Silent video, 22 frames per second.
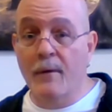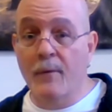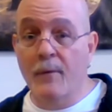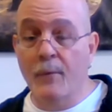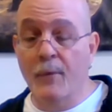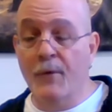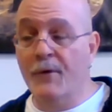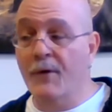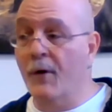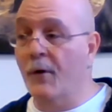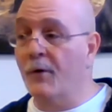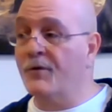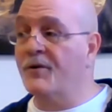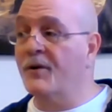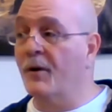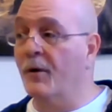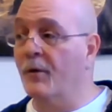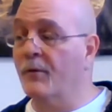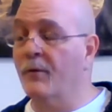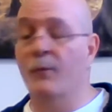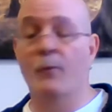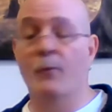with no
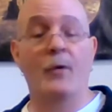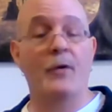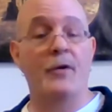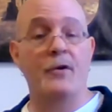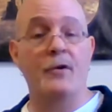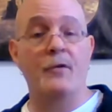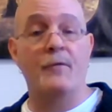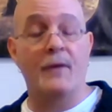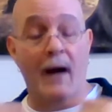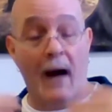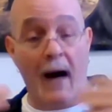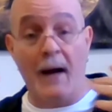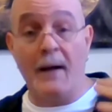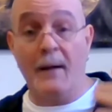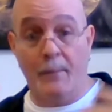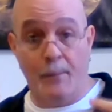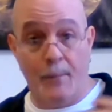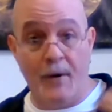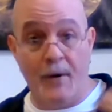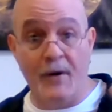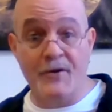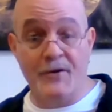children, whether you've got a
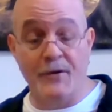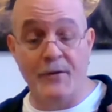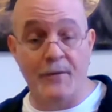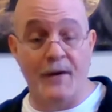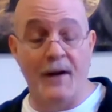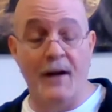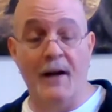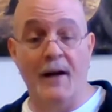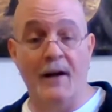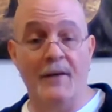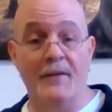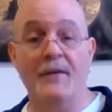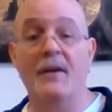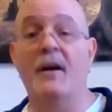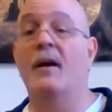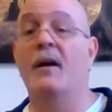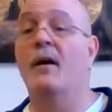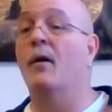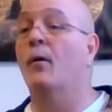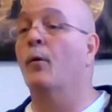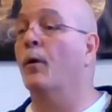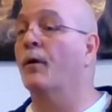bunch of kids,
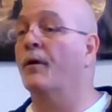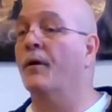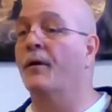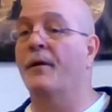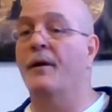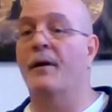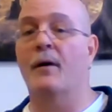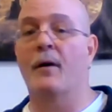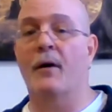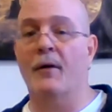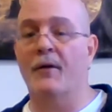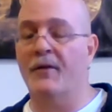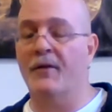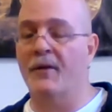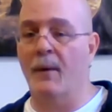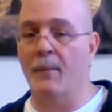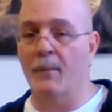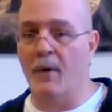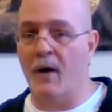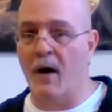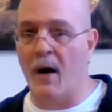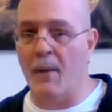whether there are
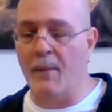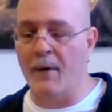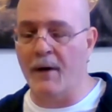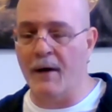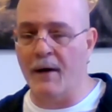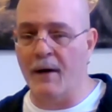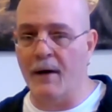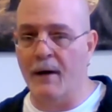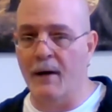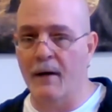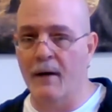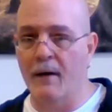some coming.